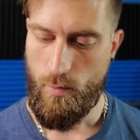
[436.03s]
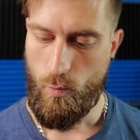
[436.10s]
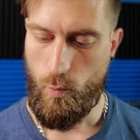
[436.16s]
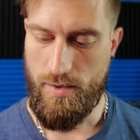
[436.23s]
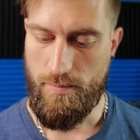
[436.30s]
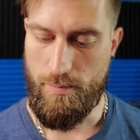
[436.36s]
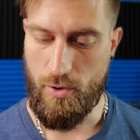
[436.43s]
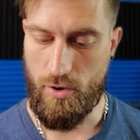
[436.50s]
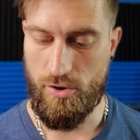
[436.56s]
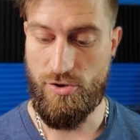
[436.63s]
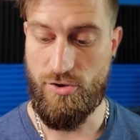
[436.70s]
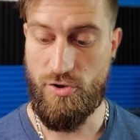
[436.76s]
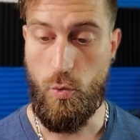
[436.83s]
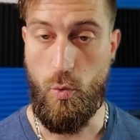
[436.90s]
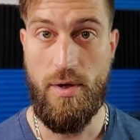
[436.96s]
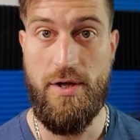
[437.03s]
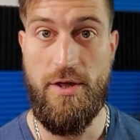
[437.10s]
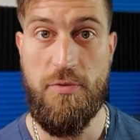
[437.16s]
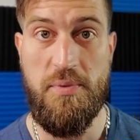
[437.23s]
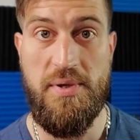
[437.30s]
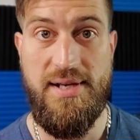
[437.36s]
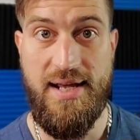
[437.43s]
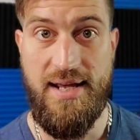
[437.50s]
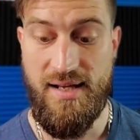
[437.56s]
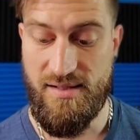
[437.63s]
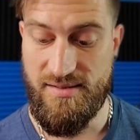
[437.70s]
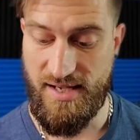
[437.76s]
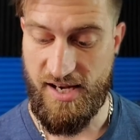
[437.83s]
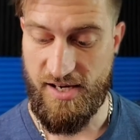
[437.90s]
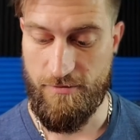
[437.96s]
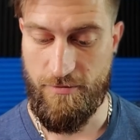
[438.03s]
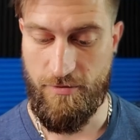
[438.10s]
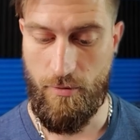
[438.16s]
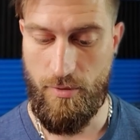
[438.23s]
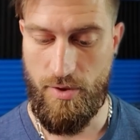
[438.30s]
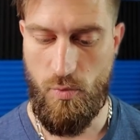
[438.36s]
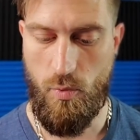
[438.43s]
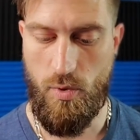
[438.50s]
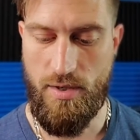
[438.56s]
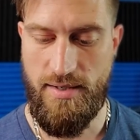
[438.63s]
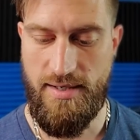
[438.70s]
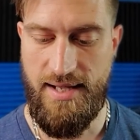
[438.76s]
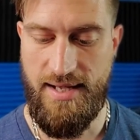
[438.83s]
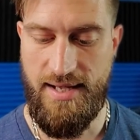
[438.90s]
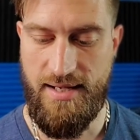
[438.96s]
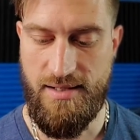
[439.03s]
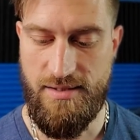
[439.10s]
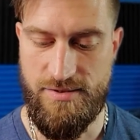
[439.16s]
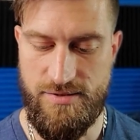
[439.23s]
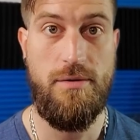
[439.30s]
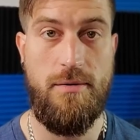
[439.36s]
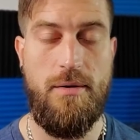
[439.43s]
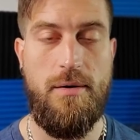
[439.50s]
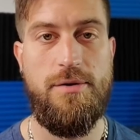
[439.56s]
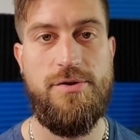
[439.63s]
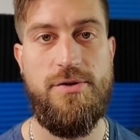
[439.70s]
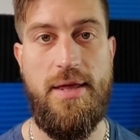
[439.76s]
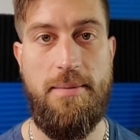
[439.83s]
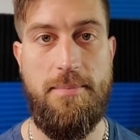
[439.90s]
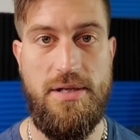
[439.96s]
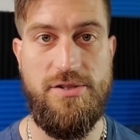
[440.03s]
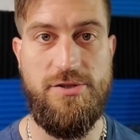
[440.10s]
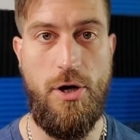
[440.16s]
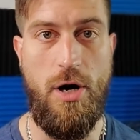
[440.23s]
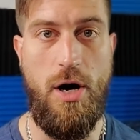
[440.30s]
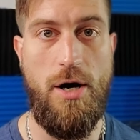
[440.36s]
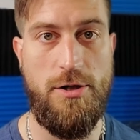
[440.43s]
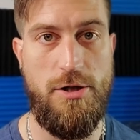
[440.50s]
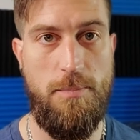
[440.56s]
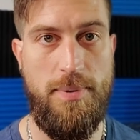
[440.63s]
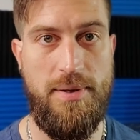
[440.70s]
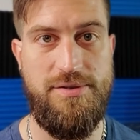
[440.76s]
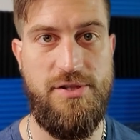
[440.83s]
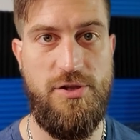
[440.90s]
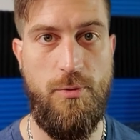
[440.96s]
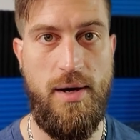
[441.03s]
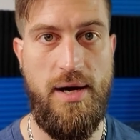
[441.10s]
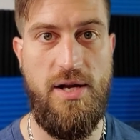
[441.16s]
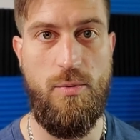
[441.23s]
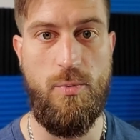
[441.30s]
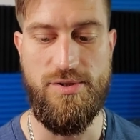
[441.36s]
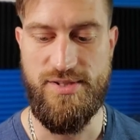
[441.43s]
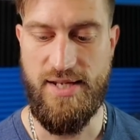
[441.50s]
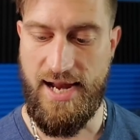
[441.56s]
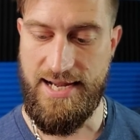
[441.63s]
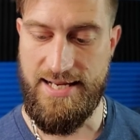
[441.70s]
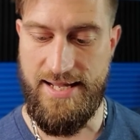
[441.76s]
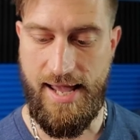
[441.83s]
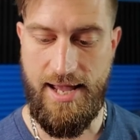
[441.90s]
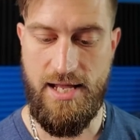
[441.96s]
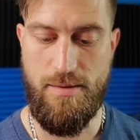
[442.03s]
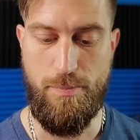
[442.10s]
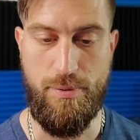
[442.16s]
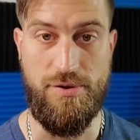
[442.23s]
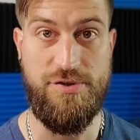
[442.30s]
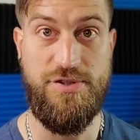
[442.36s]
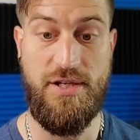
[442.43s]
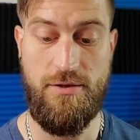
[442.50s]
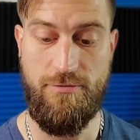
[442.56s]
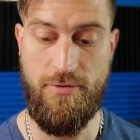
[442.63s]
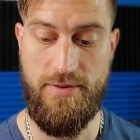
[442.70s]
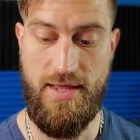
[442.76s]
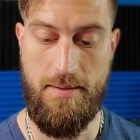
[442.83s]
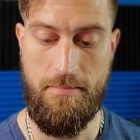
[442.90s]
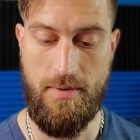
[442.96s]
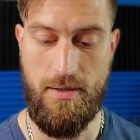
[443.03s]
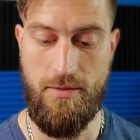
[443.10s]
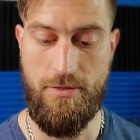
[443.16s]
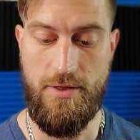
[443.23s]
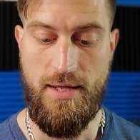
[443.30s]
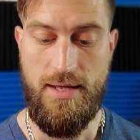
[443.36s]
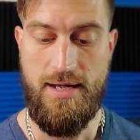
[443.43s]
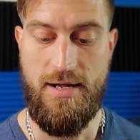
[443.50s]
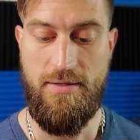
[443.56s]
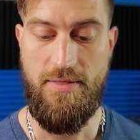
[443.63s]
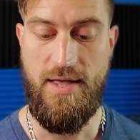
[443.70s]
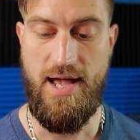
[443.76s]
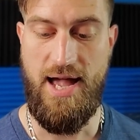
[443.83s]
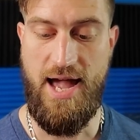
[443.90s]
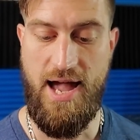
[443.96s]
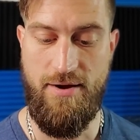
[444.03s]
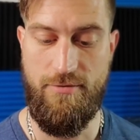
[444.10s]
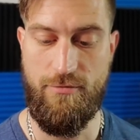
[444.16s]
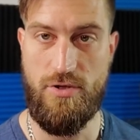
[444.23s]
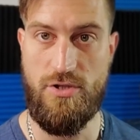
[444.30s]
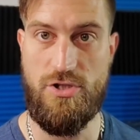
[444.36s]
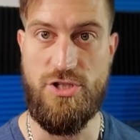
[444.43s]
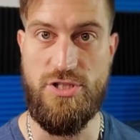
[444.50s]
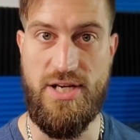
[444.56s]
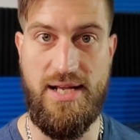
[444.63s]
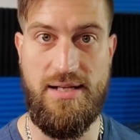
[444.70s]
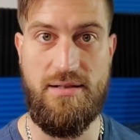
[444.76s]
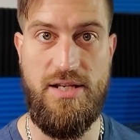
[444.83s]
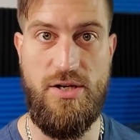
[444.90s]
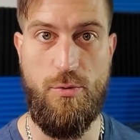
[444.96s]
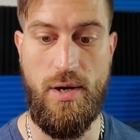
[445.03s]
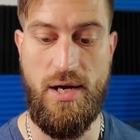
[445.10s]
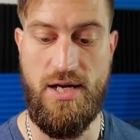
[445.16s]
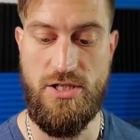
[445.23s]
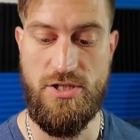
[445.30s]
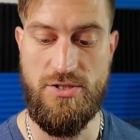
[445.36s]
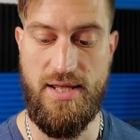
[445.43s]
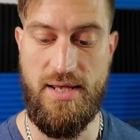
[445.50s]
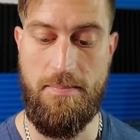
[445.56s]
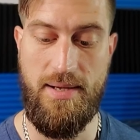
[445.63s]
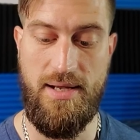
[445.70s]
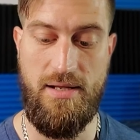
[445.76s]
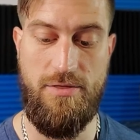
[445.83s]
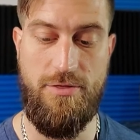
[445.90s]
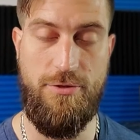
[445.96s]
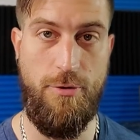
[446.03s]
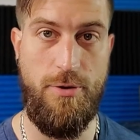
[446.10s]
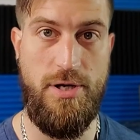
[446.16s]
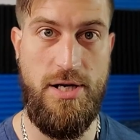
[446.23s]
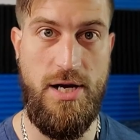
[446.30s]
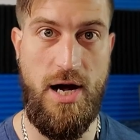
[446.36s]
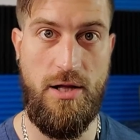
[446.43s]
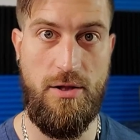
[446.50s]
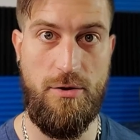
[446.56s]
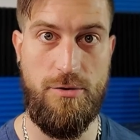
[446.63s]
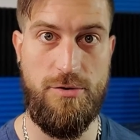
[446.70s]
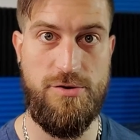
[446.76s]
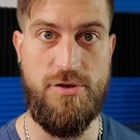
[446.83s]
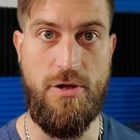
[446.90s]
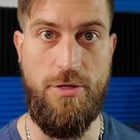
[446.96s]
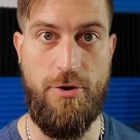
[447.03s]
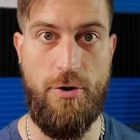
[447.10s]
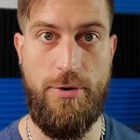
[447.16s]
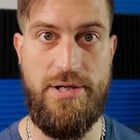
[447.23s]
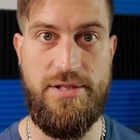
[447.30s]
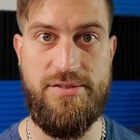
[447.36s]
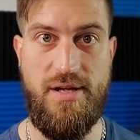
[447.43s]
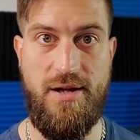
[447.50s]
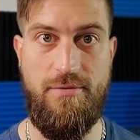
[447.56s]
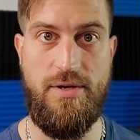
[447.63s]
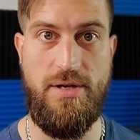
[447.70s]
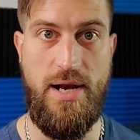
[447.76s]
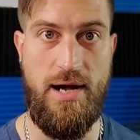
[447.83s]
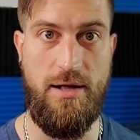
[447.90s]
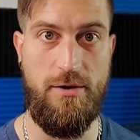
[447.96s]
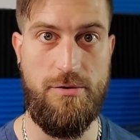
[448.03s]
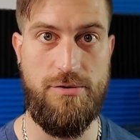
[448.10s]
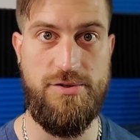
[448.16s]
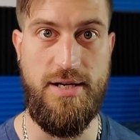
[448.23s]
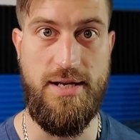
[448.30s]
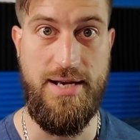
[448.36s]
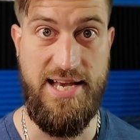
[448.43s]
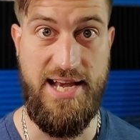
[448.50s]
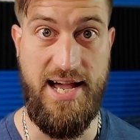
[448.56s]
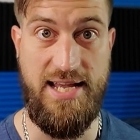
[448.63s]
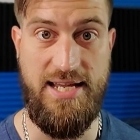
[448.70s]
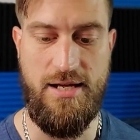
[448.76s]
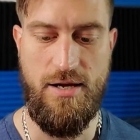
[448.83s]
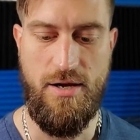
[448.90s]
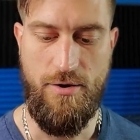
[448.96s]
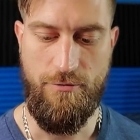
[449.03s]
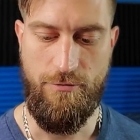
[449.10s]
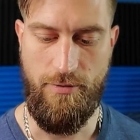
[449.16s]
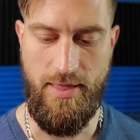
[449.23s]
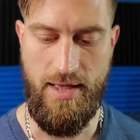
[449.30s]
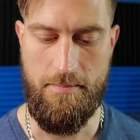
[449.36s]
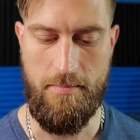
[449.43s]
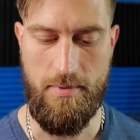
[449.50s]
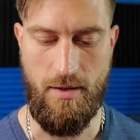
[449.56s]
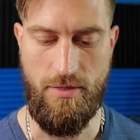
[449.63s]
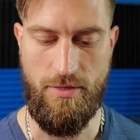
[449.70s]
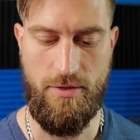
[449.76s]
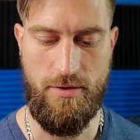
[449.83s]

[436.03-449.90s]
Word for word: We booked 23 days out of 31 days. So that means our occupancy rate was 88% for that month and the average nightly range, they paid $30 to $37 a night for that month.